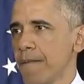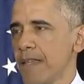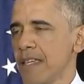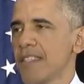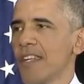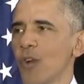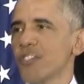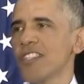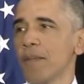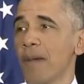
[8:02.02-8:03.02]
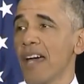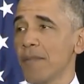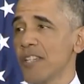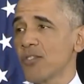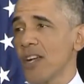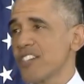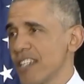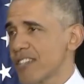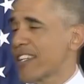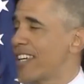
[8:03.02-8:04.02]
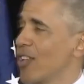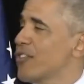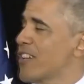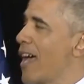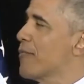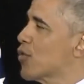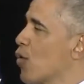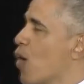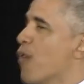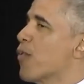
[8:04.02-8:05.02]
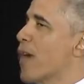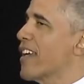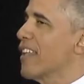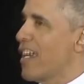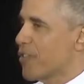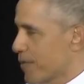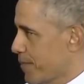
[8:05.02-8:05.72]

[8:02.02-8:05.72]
is the notion that my administration has killed jobs through over-regulation.